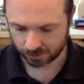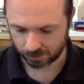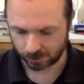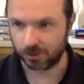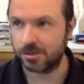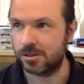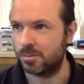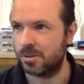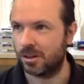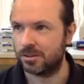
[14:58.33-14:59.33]
Oh, this
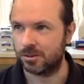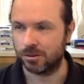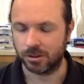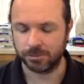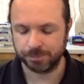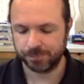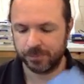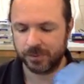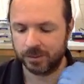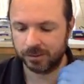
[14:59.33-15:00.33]
seems like it's alright.
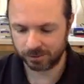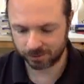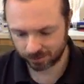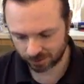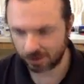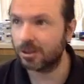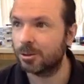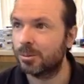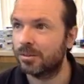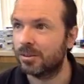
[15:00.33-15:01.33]
It's got a little bit of